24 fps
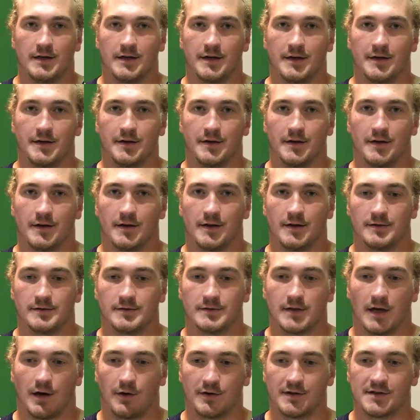And uh,
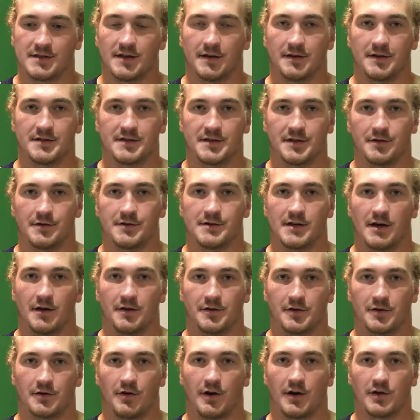I want to send the seniors
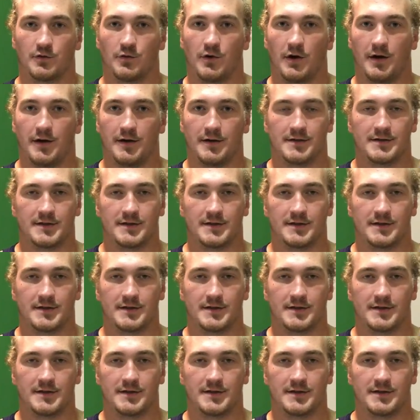out the correct way.